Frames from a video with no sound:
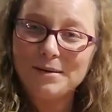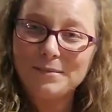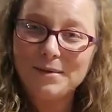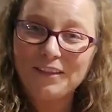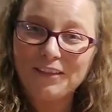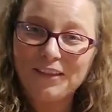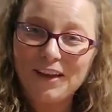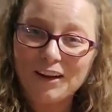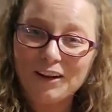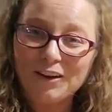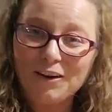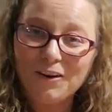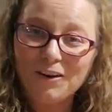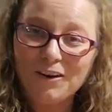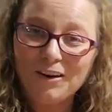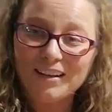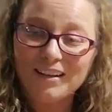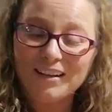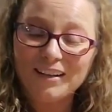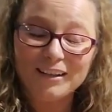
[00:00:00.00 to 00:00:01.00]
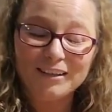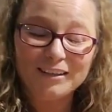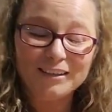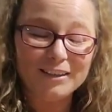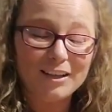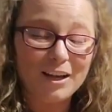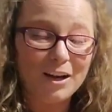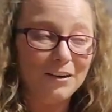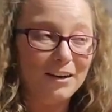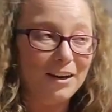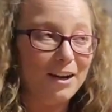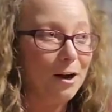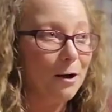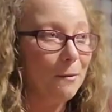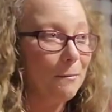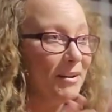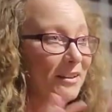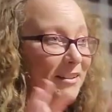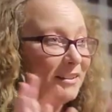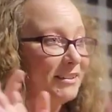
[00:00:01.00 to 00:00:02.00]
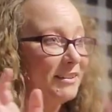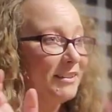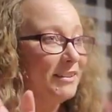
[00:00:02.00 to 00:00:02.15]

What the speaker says: about that garden, and so to help us